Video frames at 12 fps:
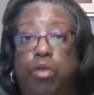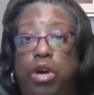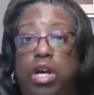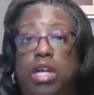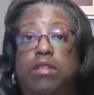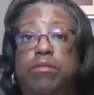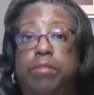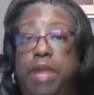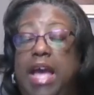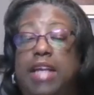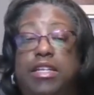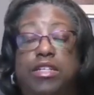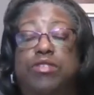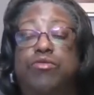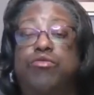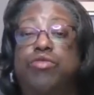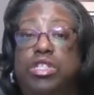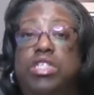one package,
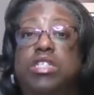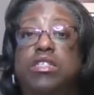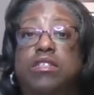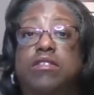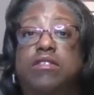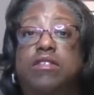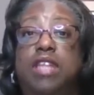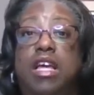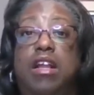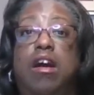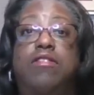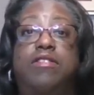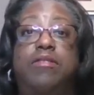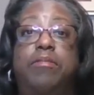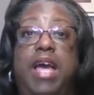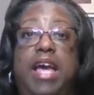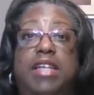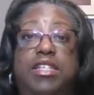which is that awesome
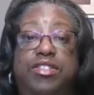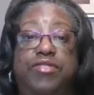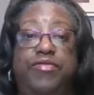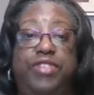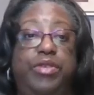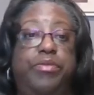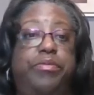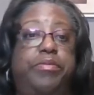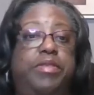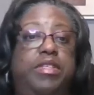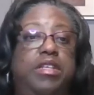package of you.